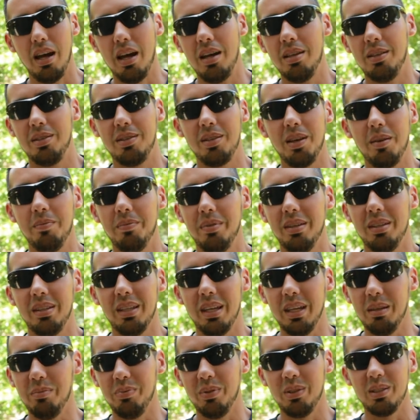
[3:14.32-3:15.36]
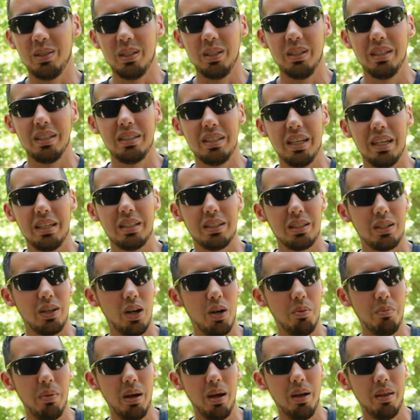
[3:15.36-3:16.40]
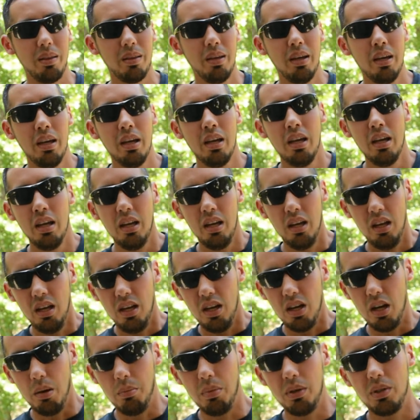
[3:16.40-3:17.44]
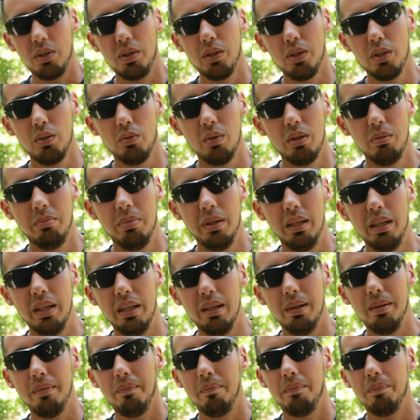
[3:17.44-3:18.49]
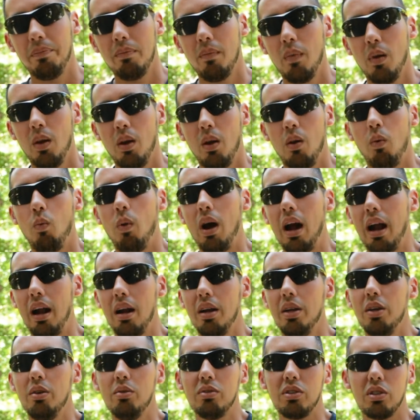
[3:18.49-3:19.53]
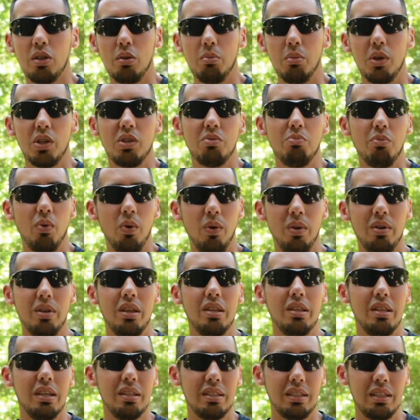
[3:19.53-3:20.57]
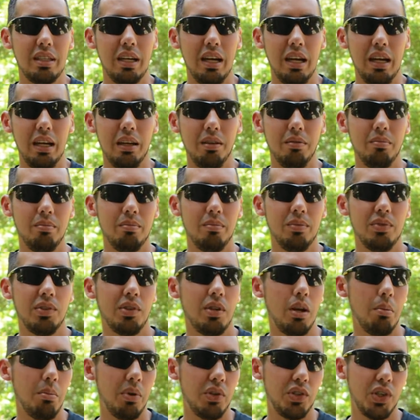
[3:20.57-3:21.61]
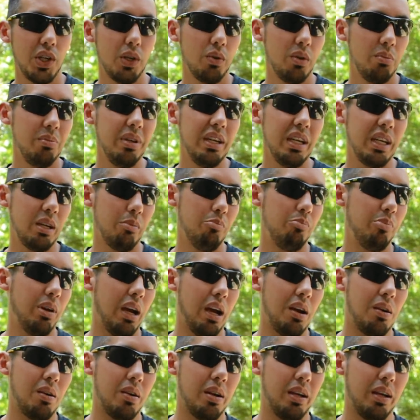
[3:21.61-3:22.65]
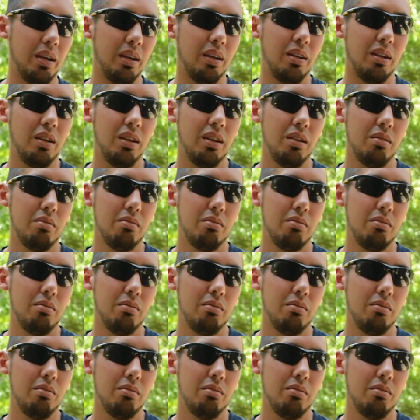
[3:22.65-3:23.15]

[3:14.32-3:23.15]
not something that puts a good taste in our mouth. Number two would be why are you so much more than this guy? So number two would be comparing